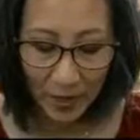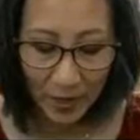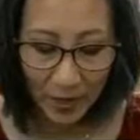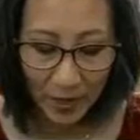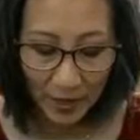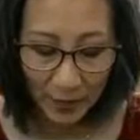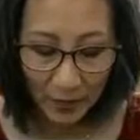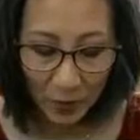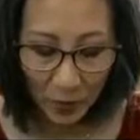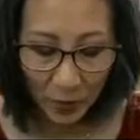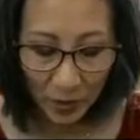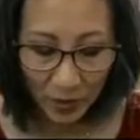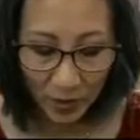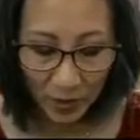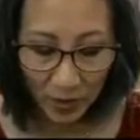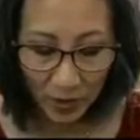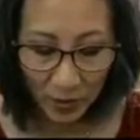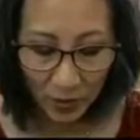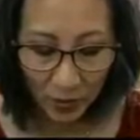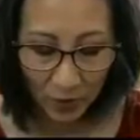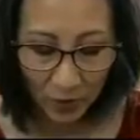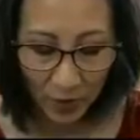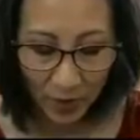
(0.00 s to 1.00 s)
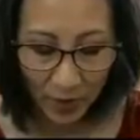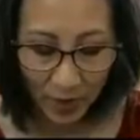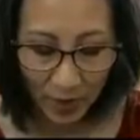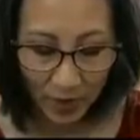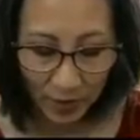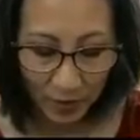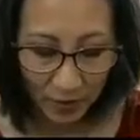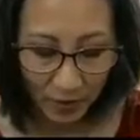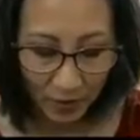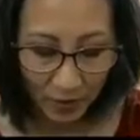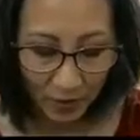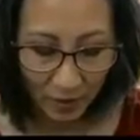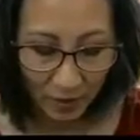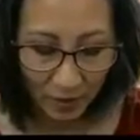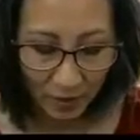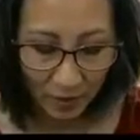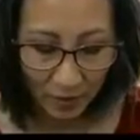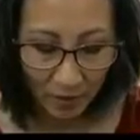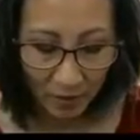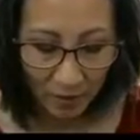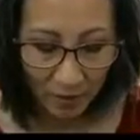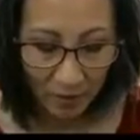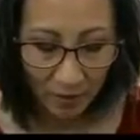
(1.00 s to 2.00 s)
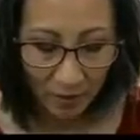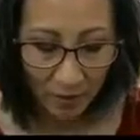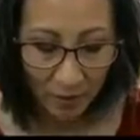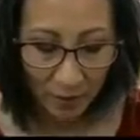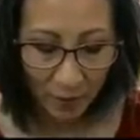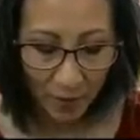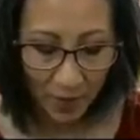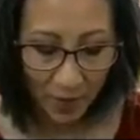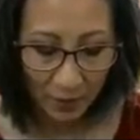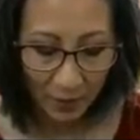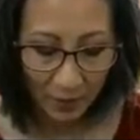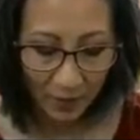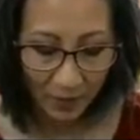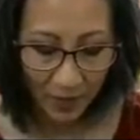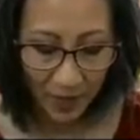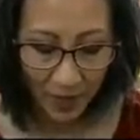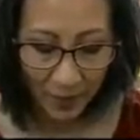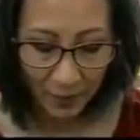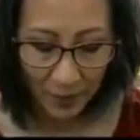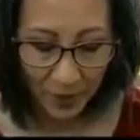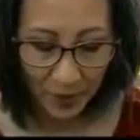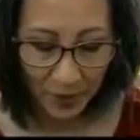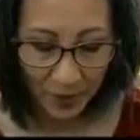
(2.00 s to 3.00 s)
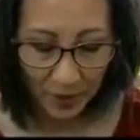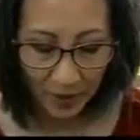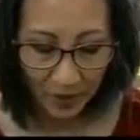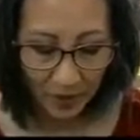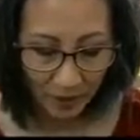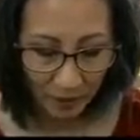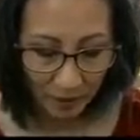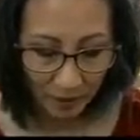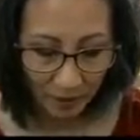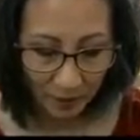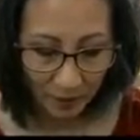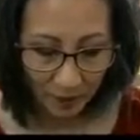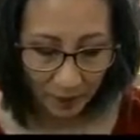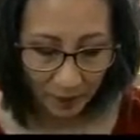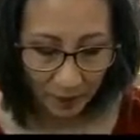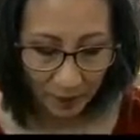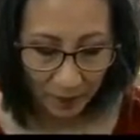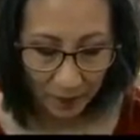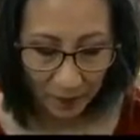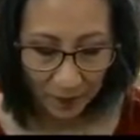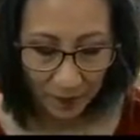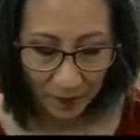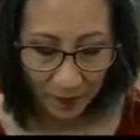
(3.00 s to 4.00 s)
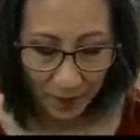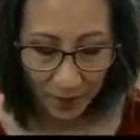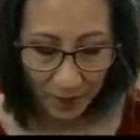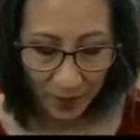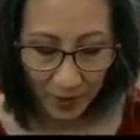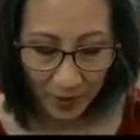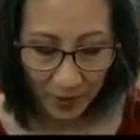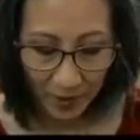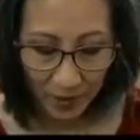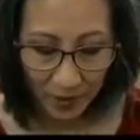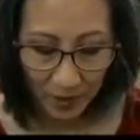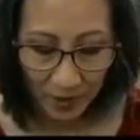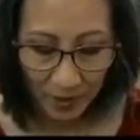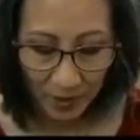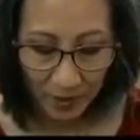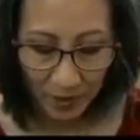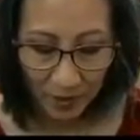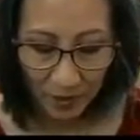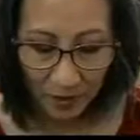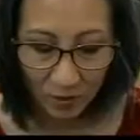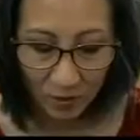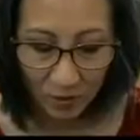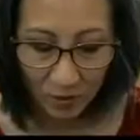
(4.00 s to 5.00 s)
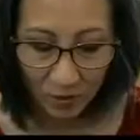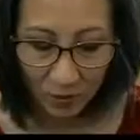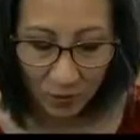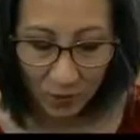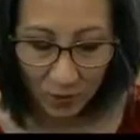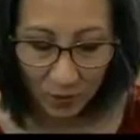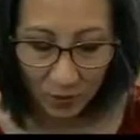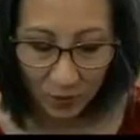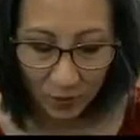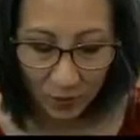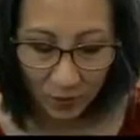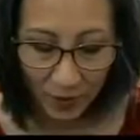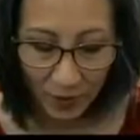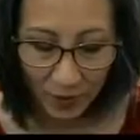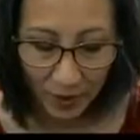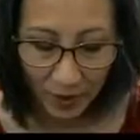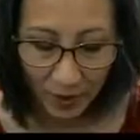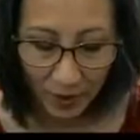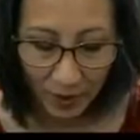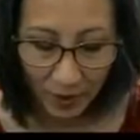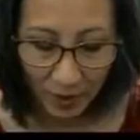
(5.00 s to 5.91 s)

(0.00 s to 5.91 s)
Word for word: and I'm going to create the bottom of that pin. Actually, that's a little small for me.